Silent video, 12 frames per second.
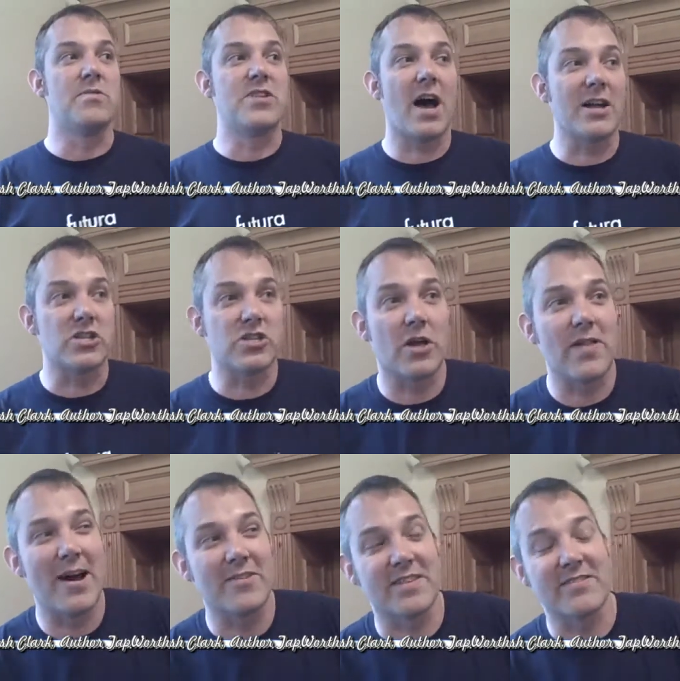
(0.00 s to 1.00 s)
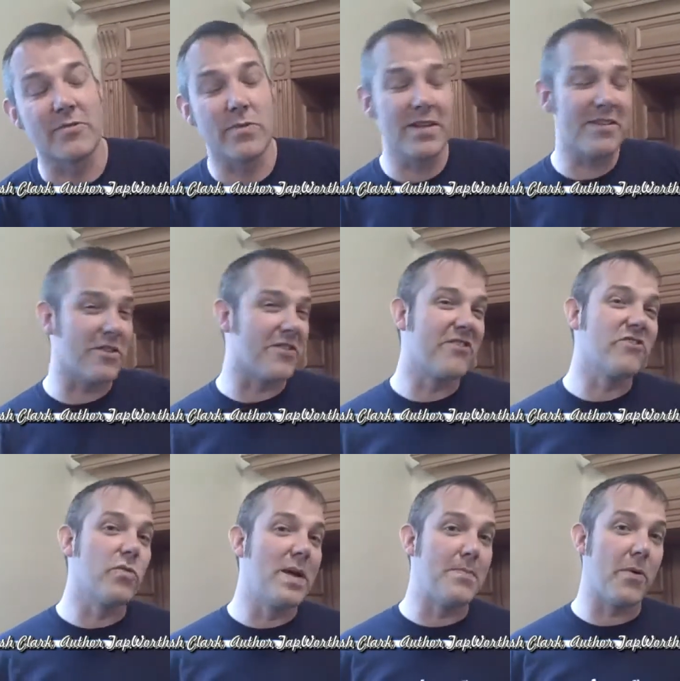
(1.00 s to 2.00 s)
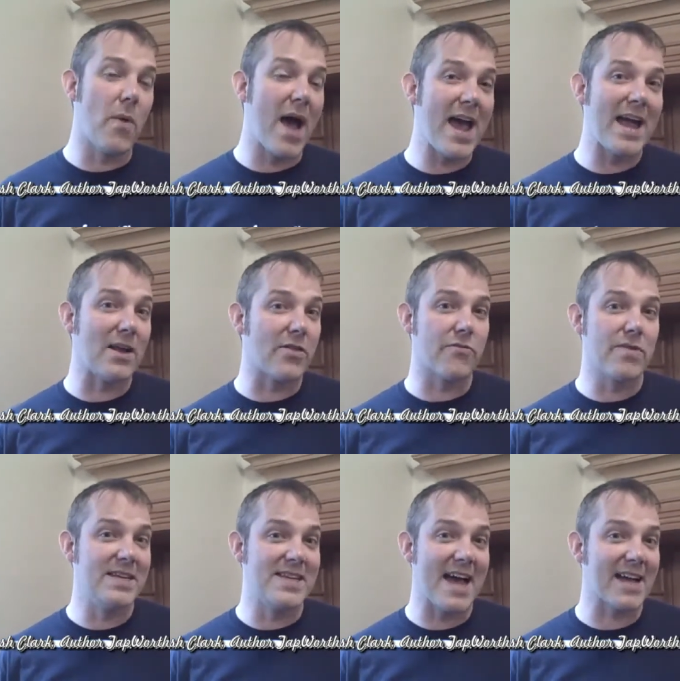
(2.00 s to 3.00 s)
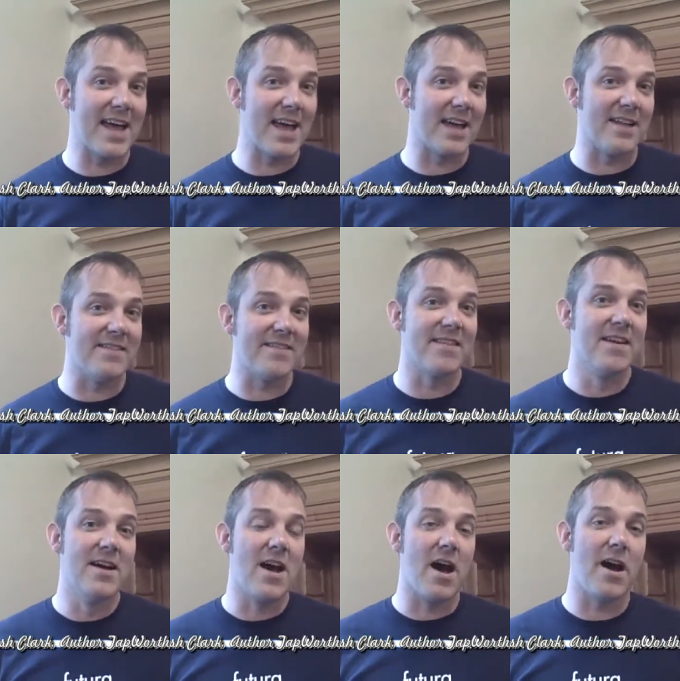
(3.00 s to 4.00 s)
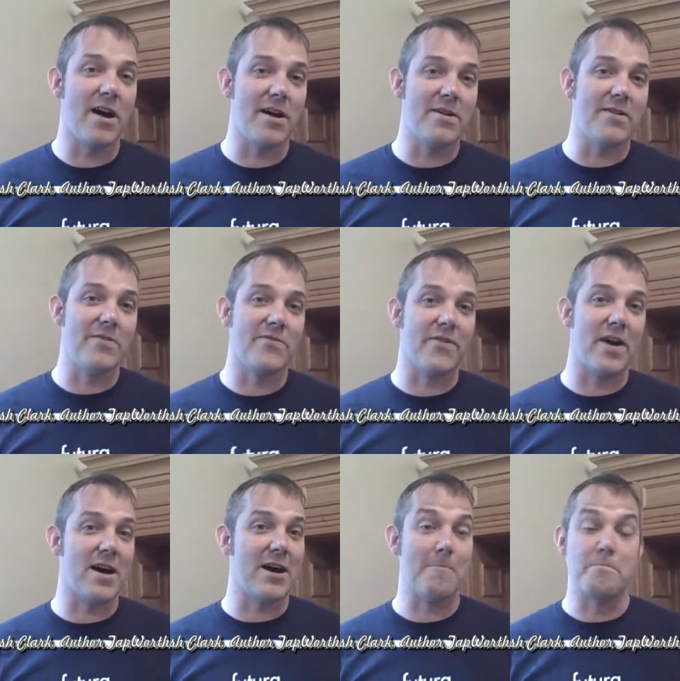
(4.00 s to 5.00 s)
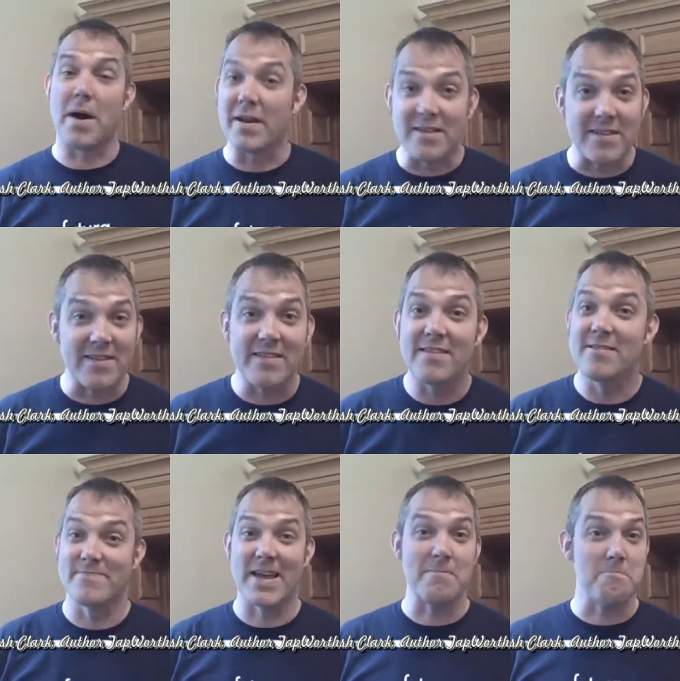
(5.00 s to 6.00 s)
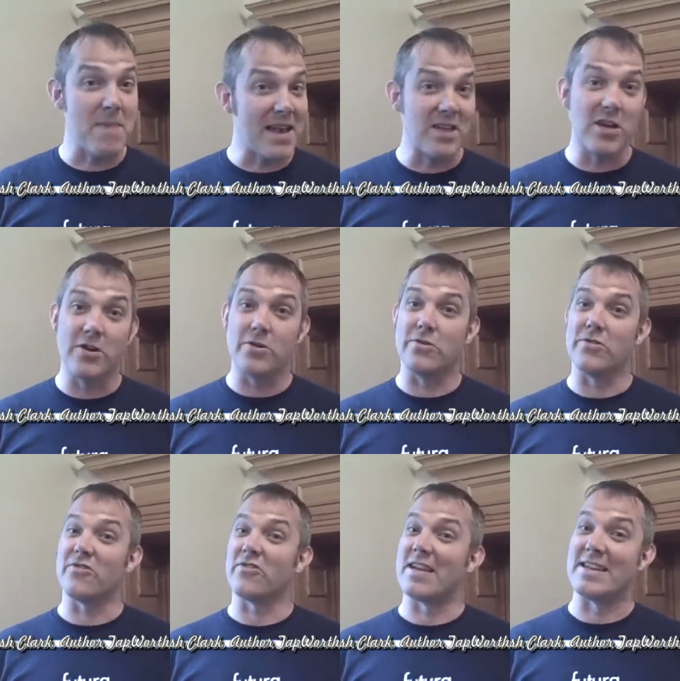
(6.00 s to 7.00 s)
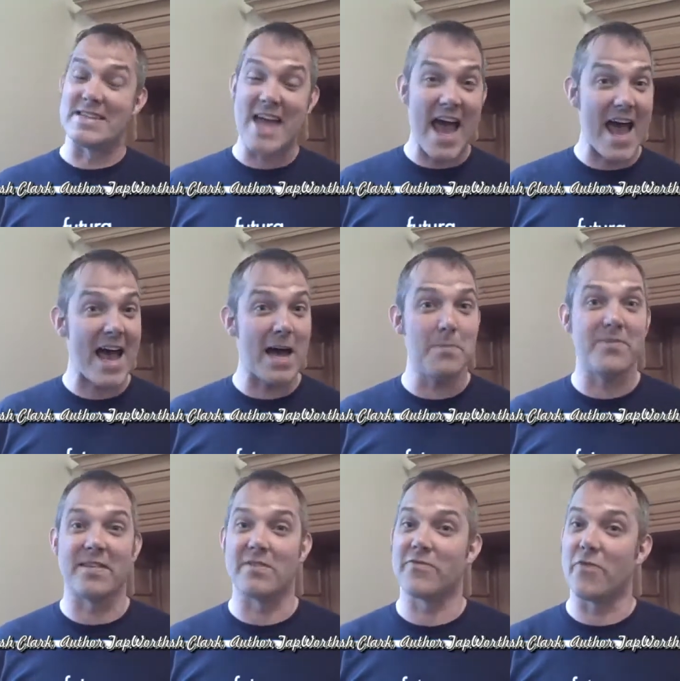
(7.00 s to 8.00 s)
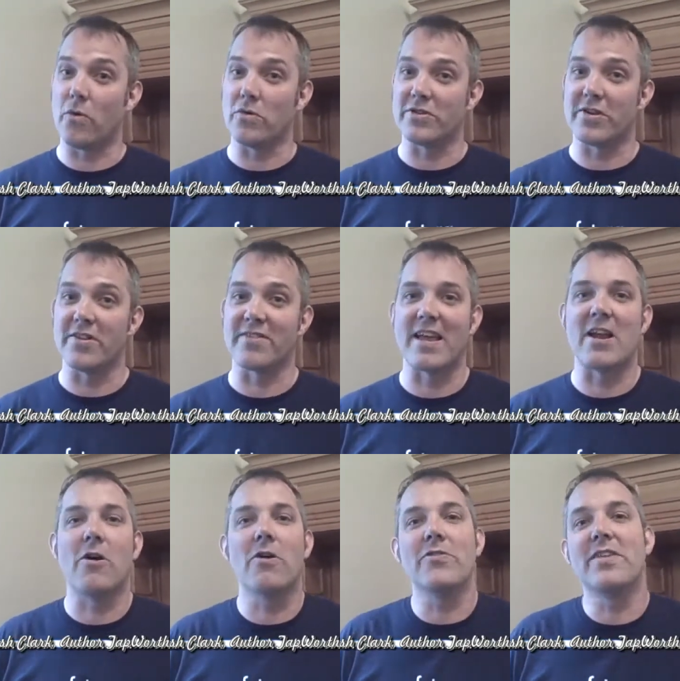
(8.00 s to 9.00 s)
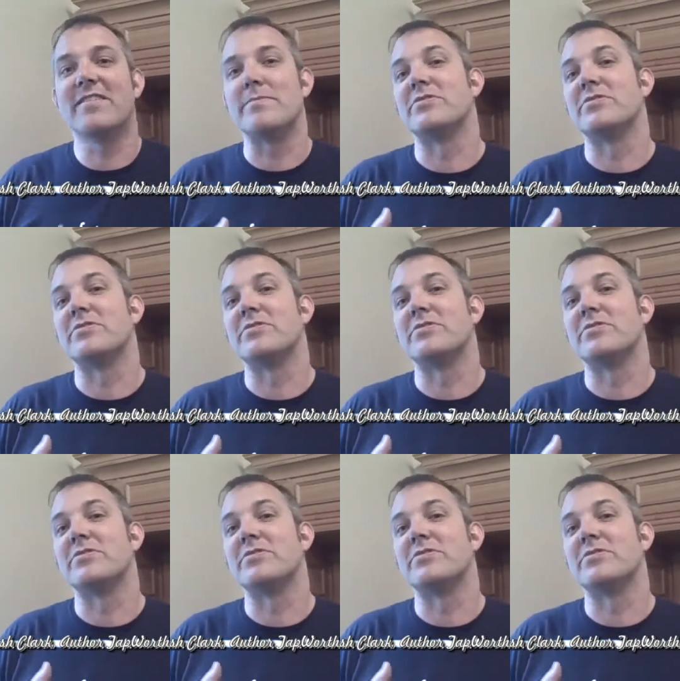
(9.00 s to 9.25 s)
touch allows us to really sort of sweep away 3 decades of buttons and menus and tabs and folders and all these